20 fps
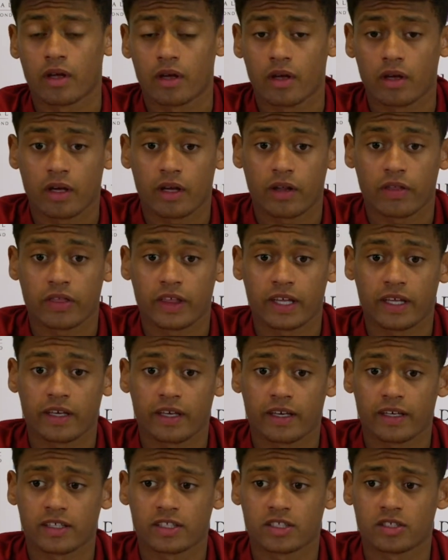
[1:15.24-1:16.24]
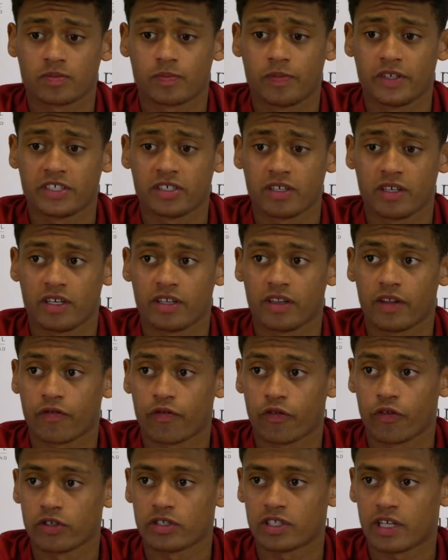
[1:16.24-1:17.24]
Uh, I think especially the
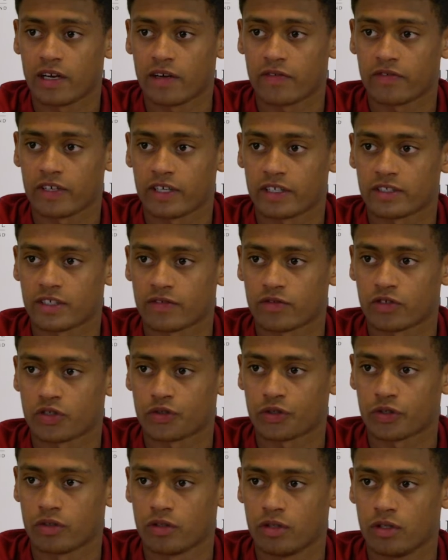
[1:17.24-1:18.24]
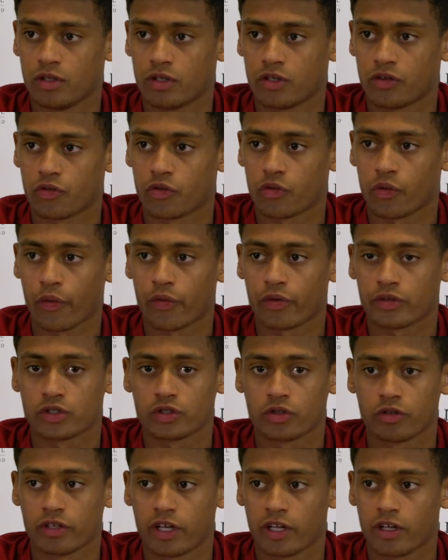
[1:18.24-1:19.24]
first half against Vissel, we were
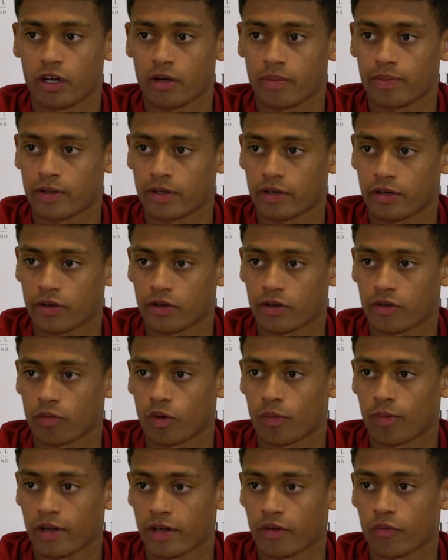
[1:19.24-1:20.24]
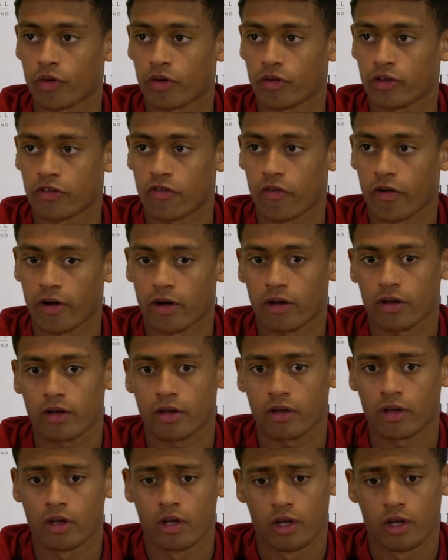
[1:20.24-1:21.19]
2 0 up, uh, we played really strong.